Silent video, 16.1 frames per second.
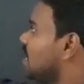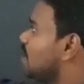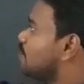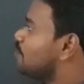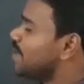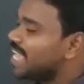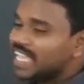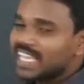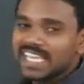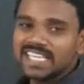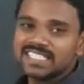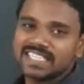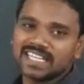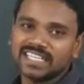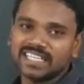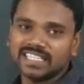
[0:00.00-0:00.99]
Making
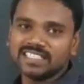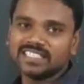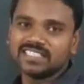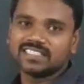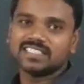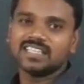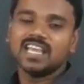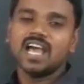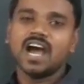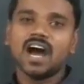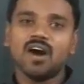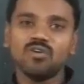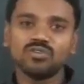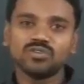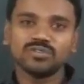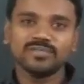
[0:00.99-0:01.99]
sentences.
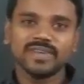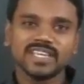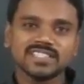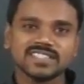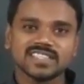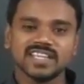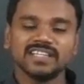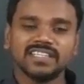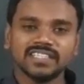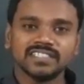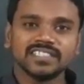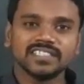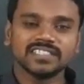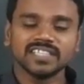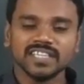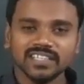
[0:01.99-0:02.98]
How to make sentences